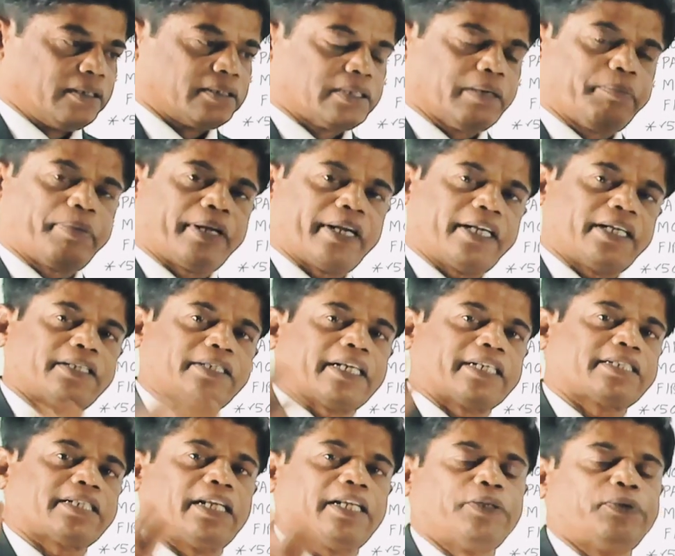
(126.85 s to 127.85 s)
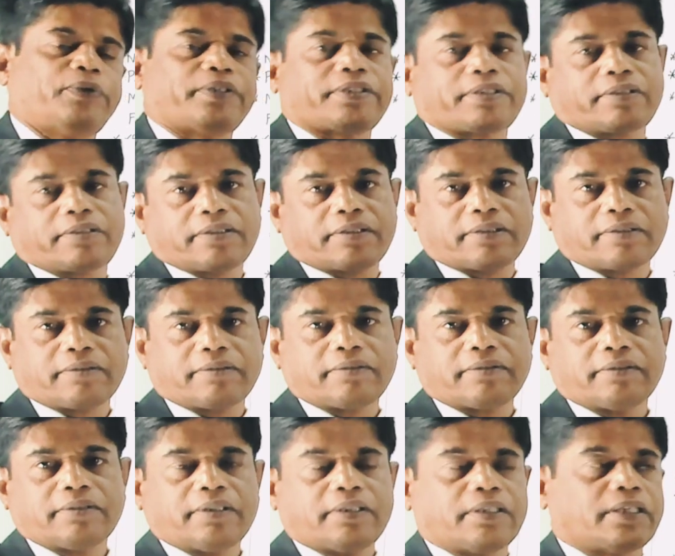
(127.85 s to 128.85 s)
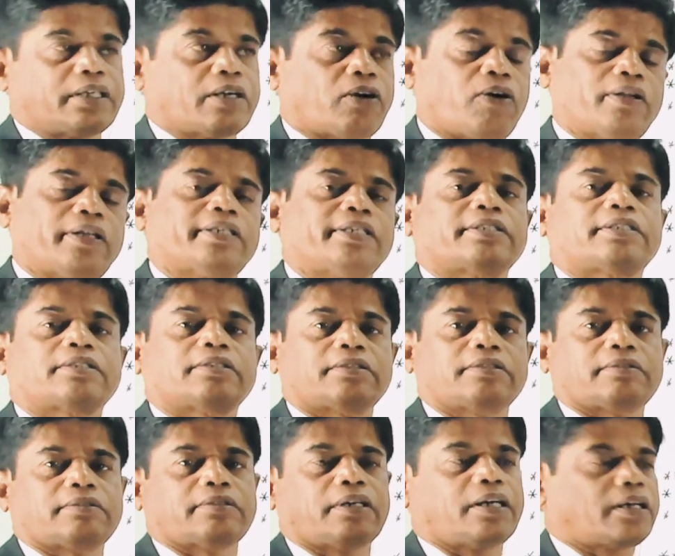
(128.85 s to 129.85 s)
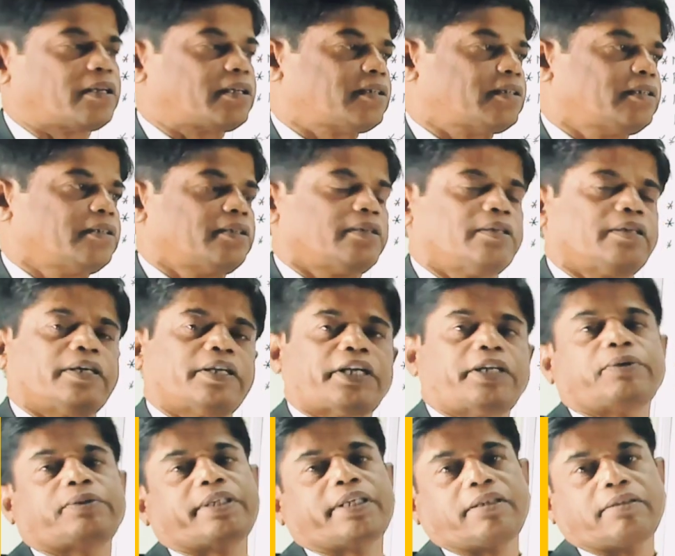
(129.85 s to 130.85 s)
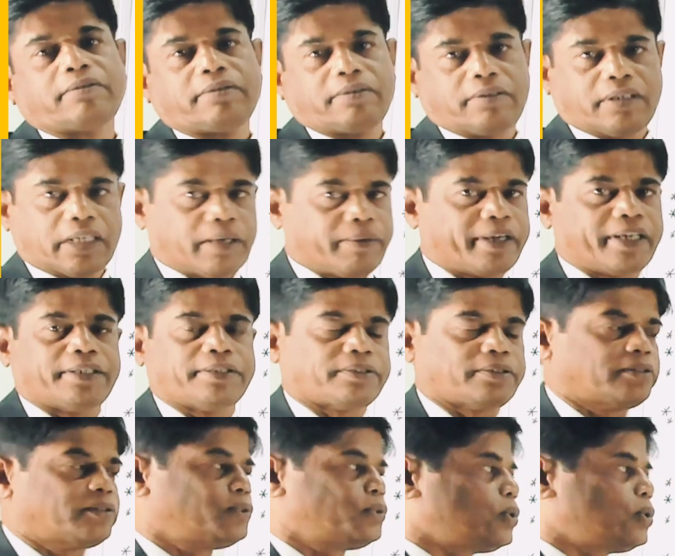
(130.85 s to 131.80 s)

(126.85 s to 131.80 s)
Separate textile units, colleges are reducing nowadays.